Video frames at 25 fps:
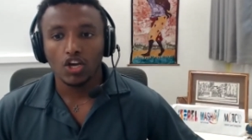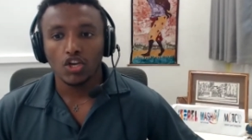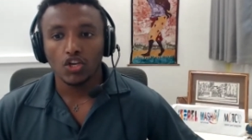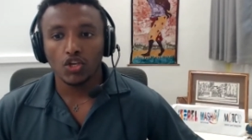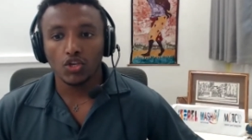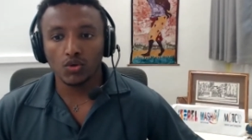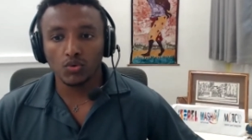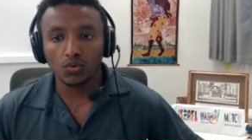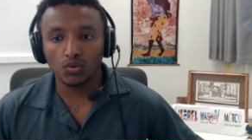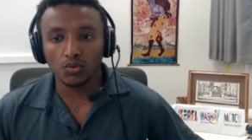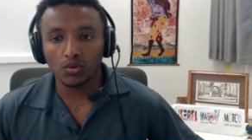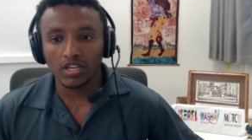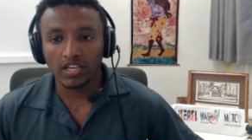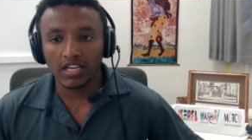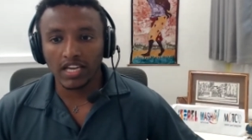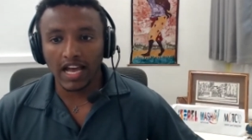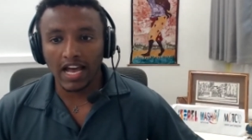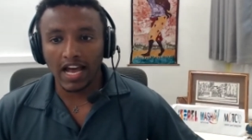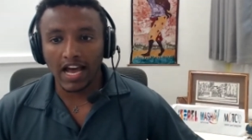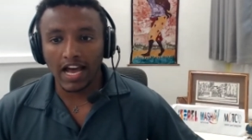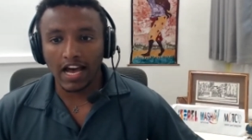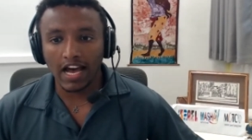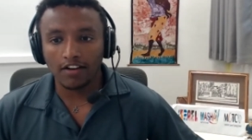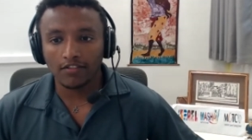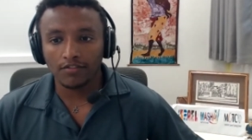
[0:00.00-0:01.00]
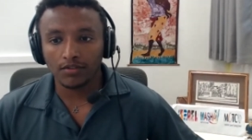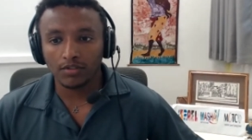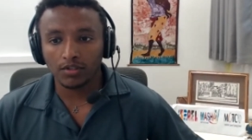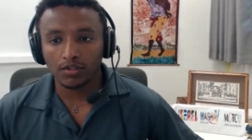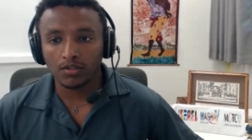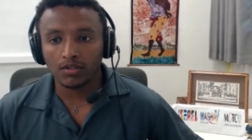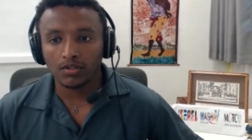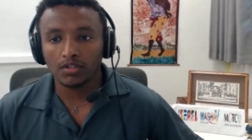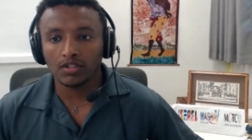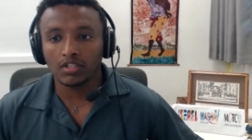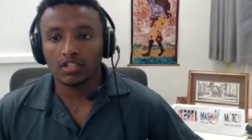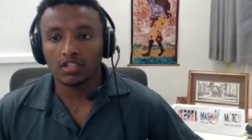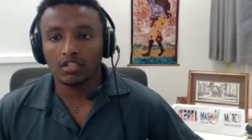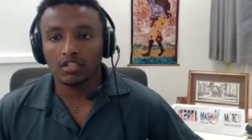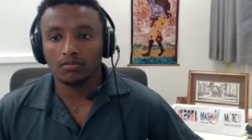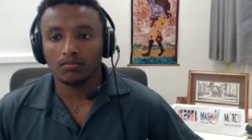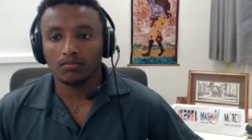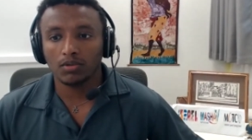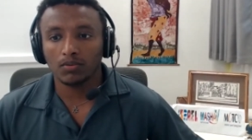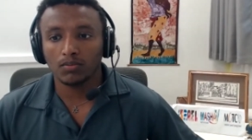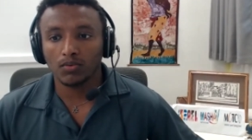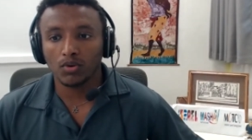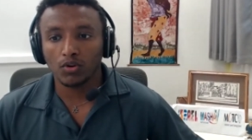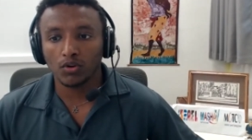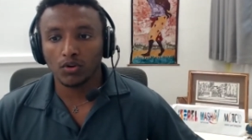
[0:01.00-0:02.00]
Yuri Avner
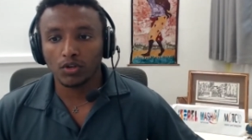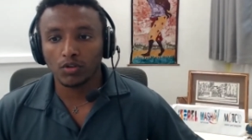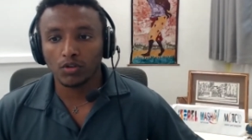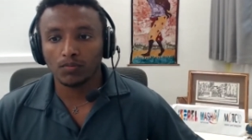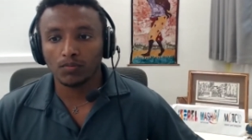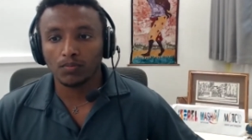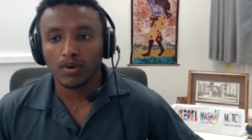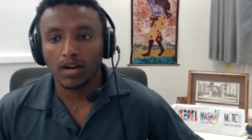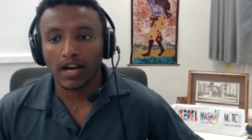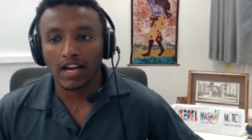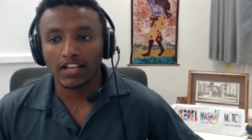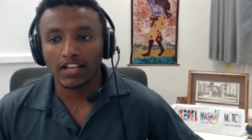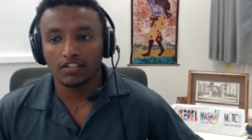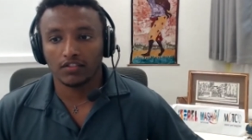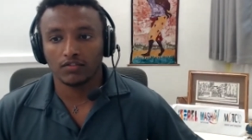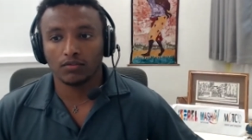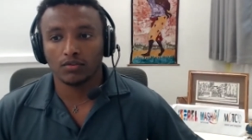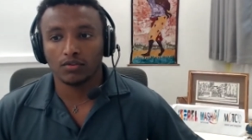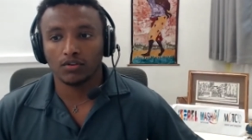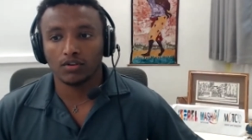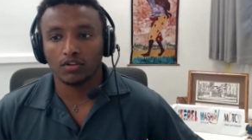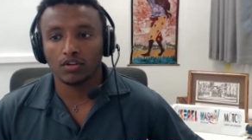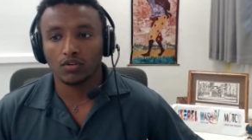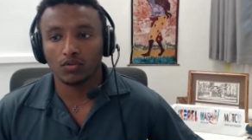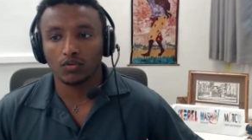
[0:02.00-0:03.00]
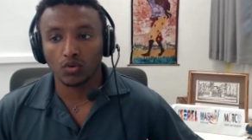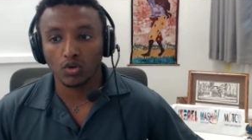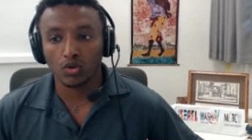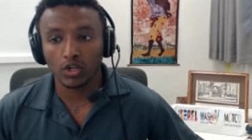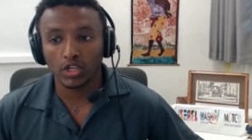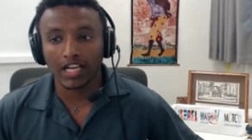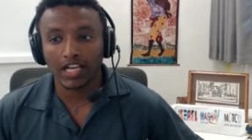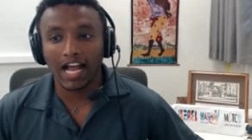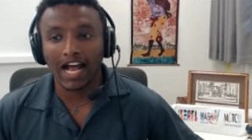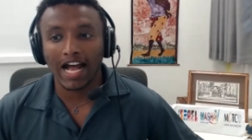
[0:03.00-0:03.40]
Memorial Prize for her work